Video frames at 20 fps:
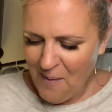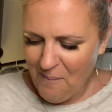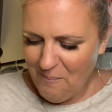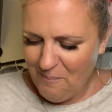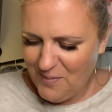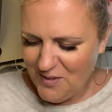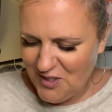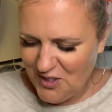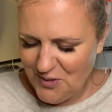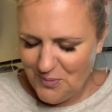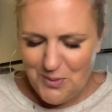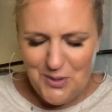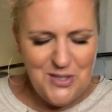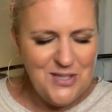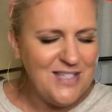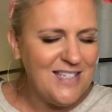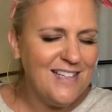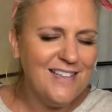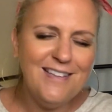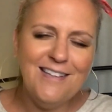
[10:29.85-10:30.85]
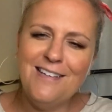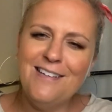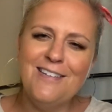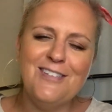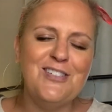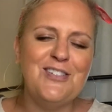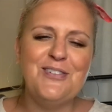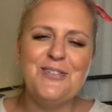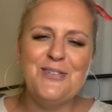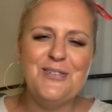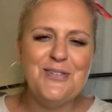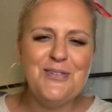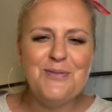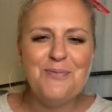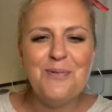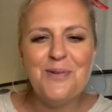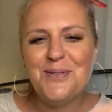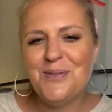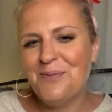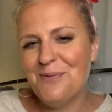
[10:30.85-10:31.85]
But she just
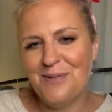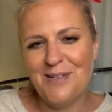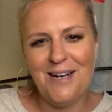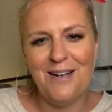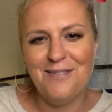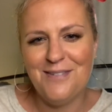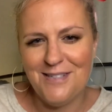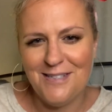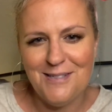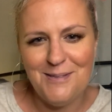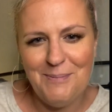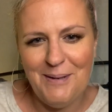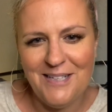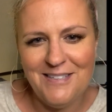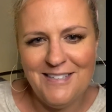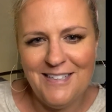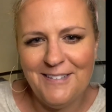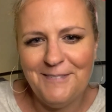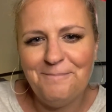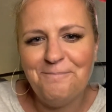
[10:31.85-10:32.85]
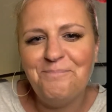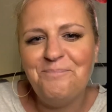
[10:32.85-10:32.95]
wasn't what I was expecting.